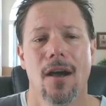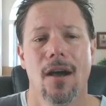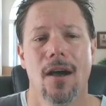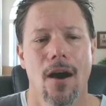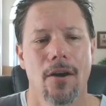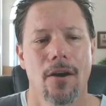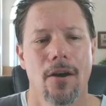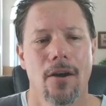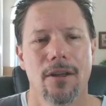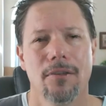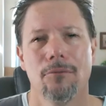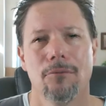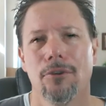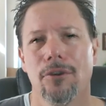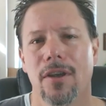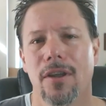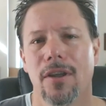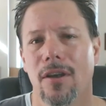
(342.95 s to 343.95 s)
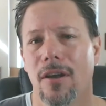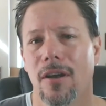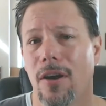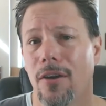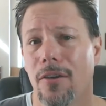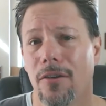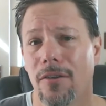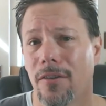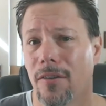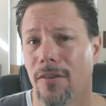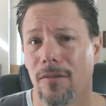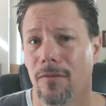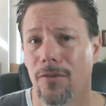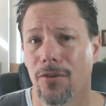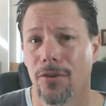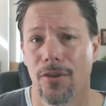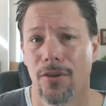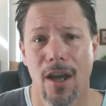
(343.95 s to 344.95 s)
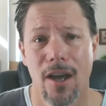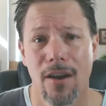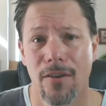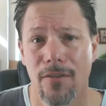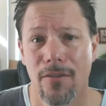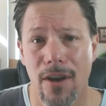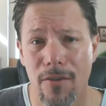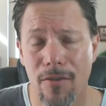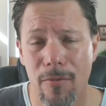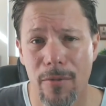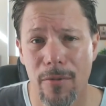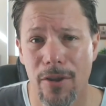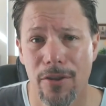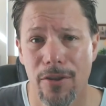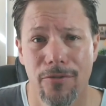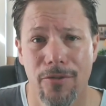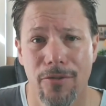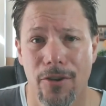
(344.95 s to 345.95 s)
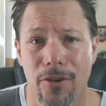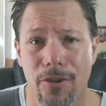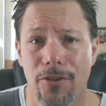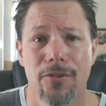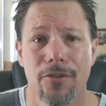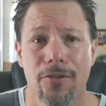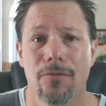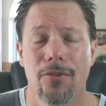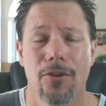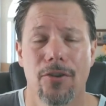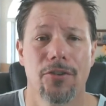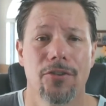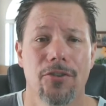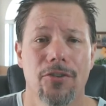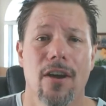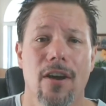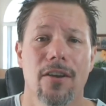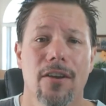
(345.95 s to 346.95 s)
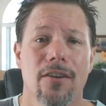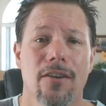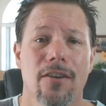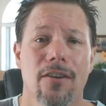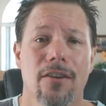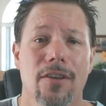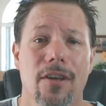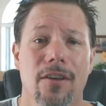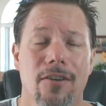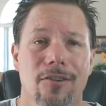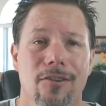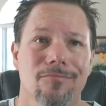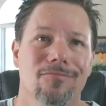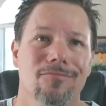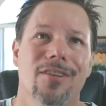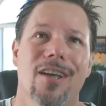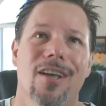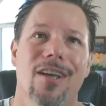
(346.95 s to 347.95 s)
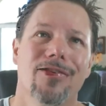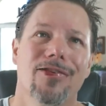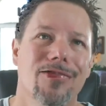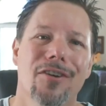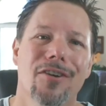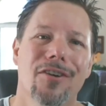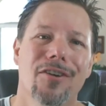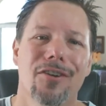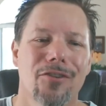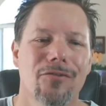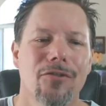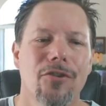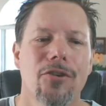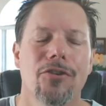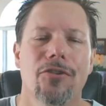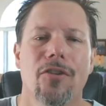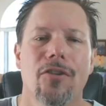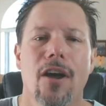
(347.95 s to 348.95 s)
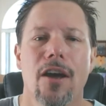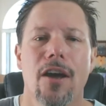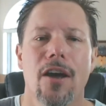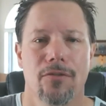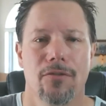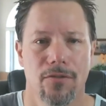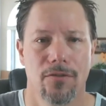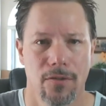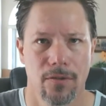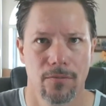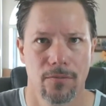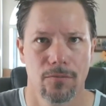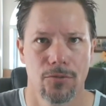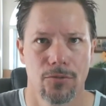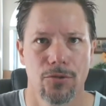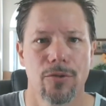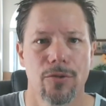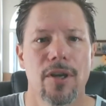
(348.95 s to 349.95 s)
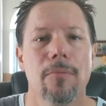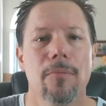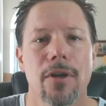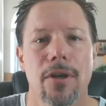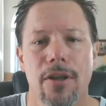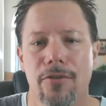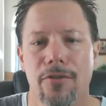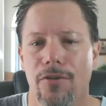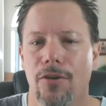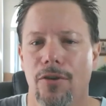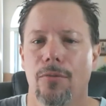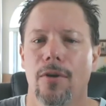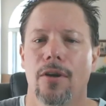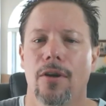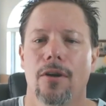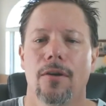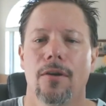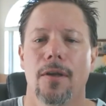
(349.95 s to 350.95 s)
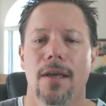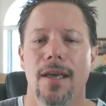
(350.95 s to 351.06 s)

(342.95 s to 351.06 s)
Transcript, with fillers: are not really aren't should not never be the first first line of defense, or not defense, the first line of treatment, if you will.